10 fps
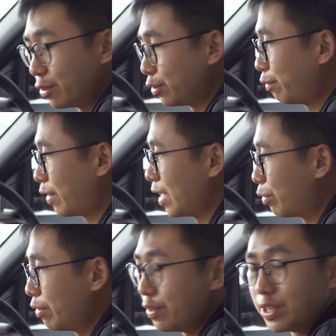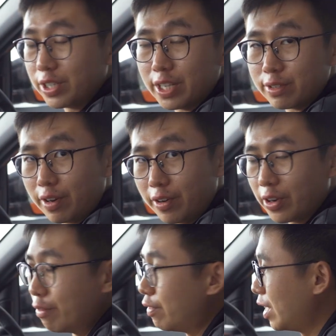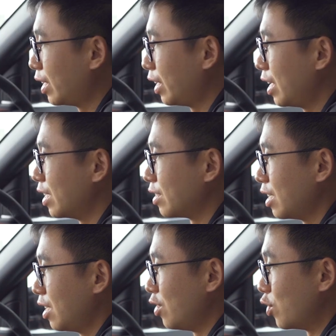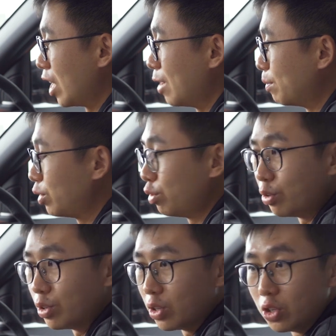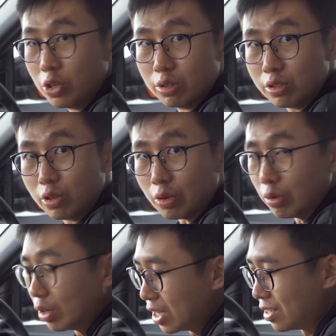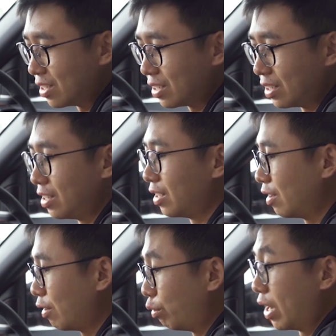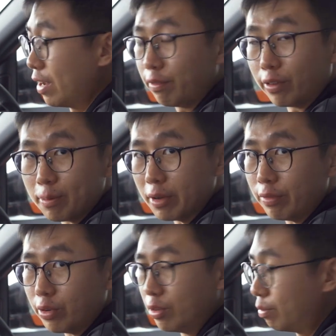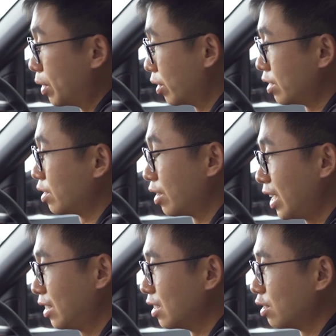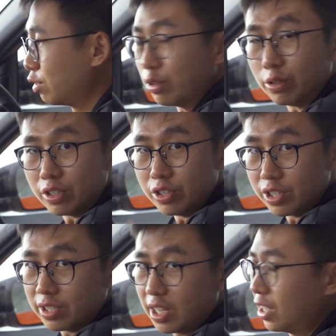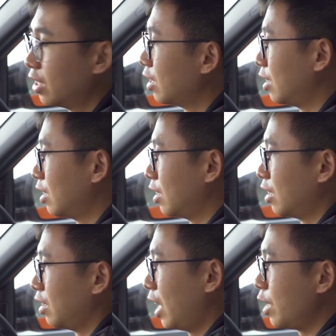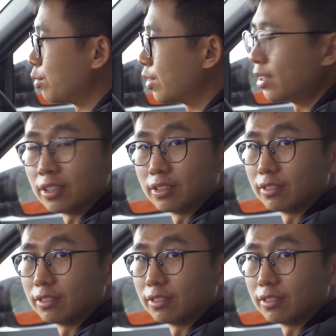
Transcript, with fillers: also find one feature that's very convenient is you're able to use your Google Assistant right from your phone because it's connected. So you just say, hey Google,